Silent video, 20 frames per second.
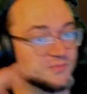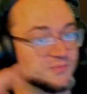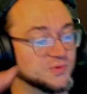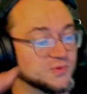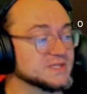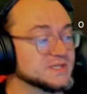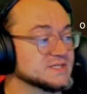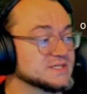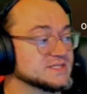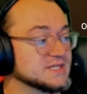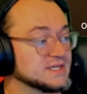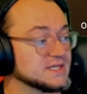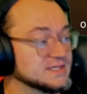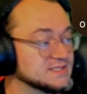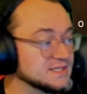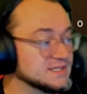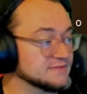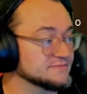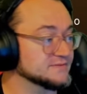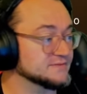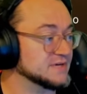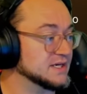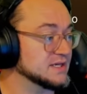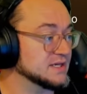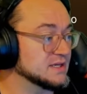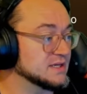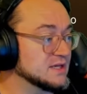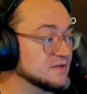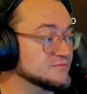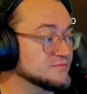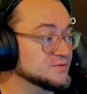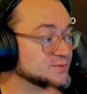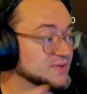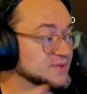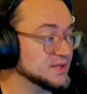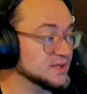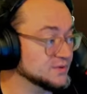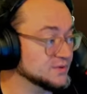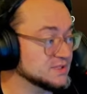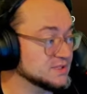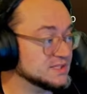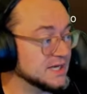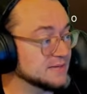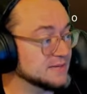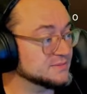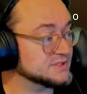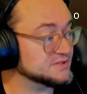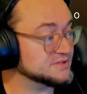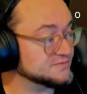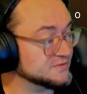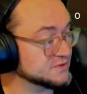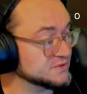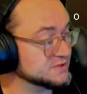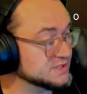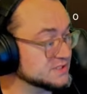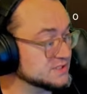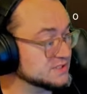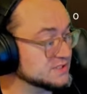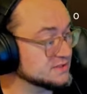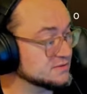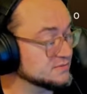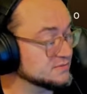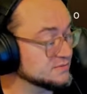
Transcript: The point is, in a team fight, if you kill the damage first,